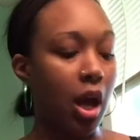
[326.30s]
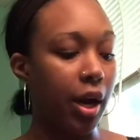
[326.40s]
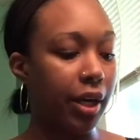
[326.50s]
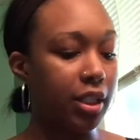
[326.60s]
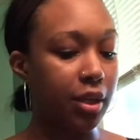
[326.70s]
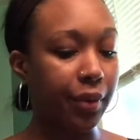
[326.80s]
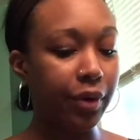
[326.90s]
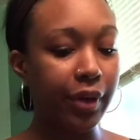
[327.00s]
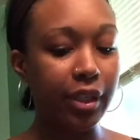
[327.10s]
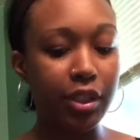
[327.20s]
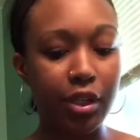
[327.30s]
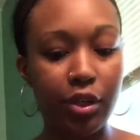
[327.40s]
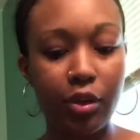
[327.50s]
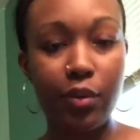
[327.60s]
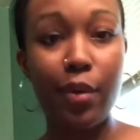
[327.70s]
All right, so we're going to
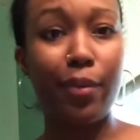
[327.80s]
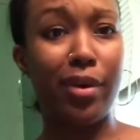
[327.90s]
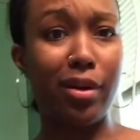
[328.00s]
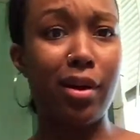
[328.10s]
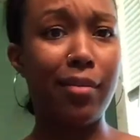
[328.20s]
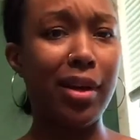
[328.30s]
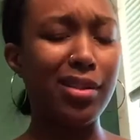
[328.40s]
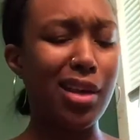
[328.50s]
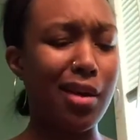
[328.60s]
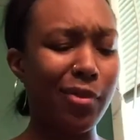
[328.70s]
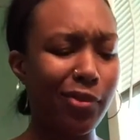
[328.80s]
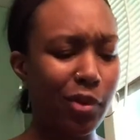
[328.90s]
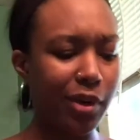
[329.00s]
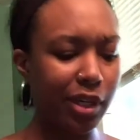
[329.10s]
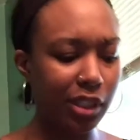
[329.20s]
do one arm at a time, of
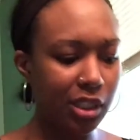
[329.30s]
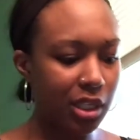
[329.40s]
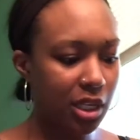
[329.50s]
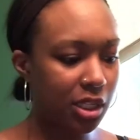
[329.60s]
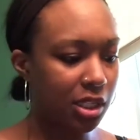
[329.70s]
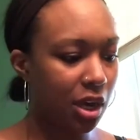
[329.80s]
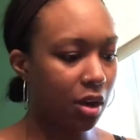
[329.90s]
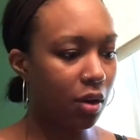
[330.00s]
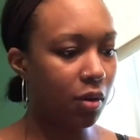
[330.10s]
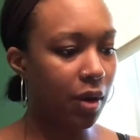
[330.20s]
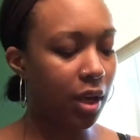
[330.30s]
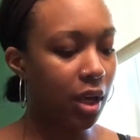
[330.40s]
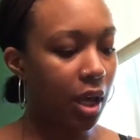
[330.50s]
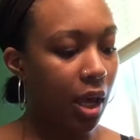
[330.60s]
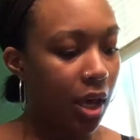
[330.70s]
course. So
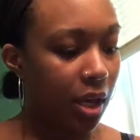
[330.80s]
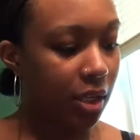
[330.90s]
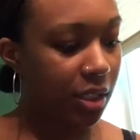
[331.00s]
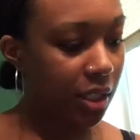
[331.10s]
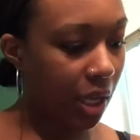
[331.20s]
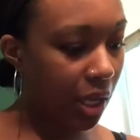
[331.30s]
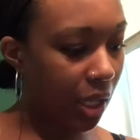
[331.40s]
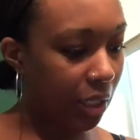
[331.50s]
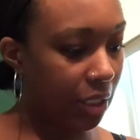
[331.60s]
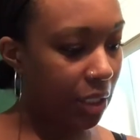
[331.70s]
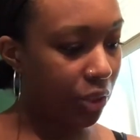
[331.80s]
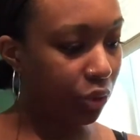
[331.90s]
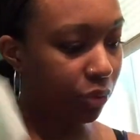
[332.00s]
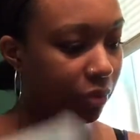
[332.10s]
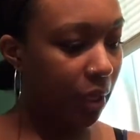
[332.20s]
it said, like I said, to
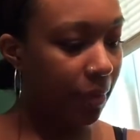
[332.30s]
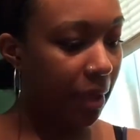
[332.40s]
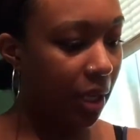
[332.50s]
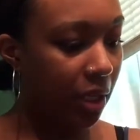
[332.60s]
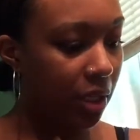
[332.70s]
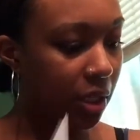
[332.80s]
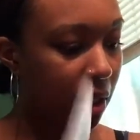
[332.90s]
rub it.